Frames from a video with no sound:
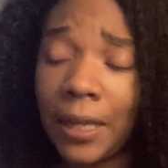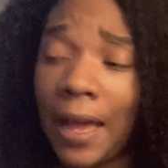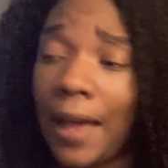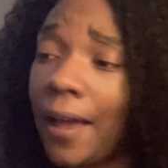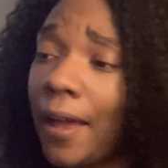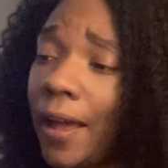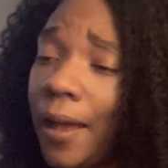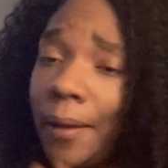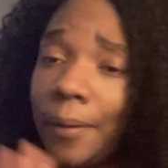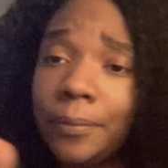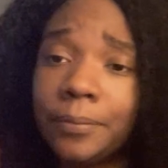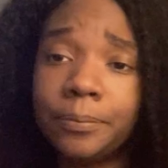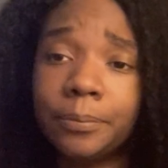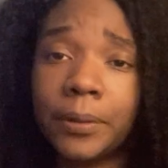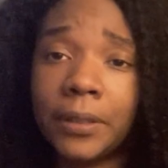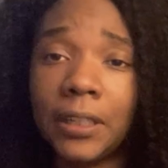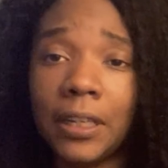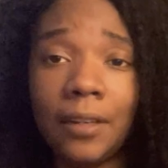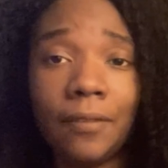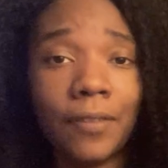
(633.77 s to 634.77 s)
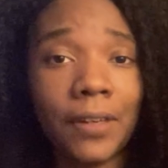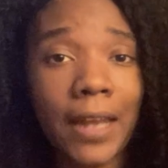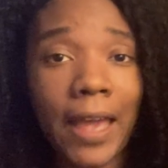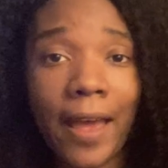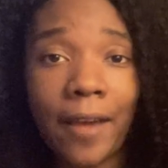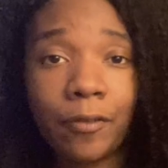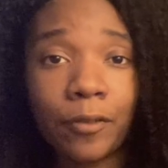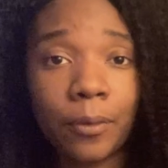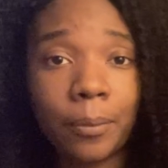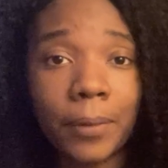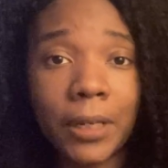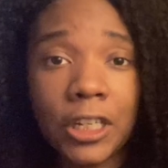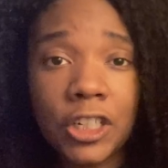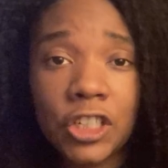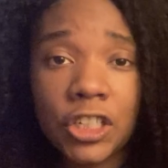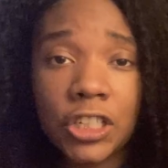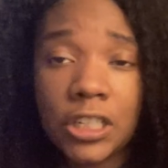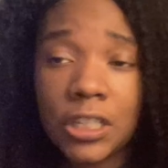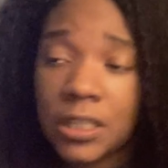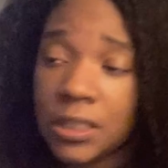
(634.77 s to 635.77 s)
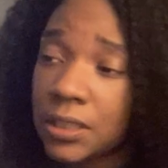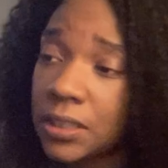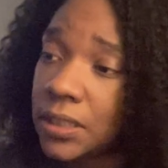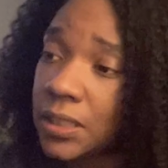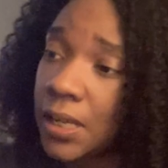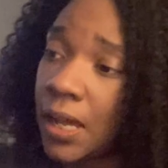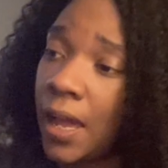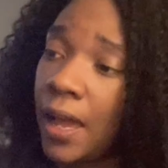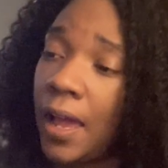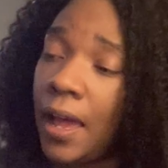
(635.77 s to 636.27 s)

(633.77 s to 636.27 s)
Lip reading: I believe in affirmations.